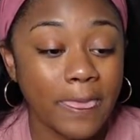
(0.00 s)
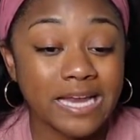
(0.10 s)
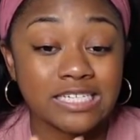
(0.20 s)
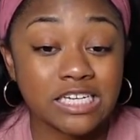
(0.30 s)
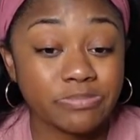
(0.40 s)
I
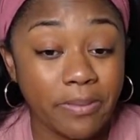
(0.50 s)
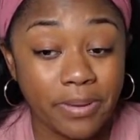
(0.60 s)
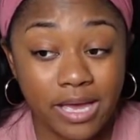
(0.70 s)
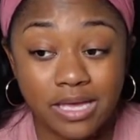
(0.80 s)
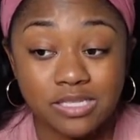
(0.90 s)
changed my
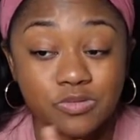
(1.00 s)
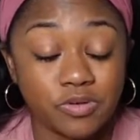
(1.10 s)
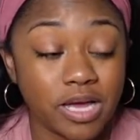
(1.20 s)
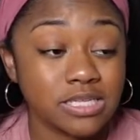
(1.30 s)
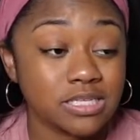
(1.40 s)
pants when
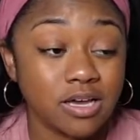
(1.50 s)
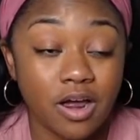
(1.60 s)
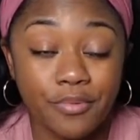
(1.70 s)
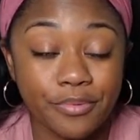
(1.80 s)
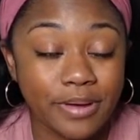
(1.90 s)
we got to the
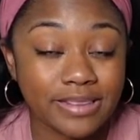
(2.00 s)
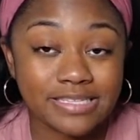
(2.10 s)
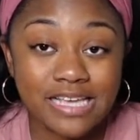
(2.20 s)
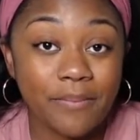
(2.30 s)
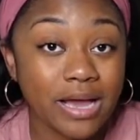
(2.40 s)
car, but by the
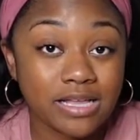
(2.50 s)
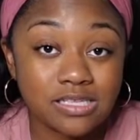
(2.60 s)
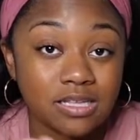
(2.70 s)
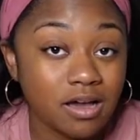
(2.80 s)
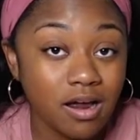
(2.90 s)
time I got
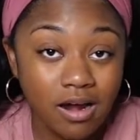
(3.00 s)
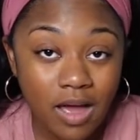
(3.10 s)
to the car,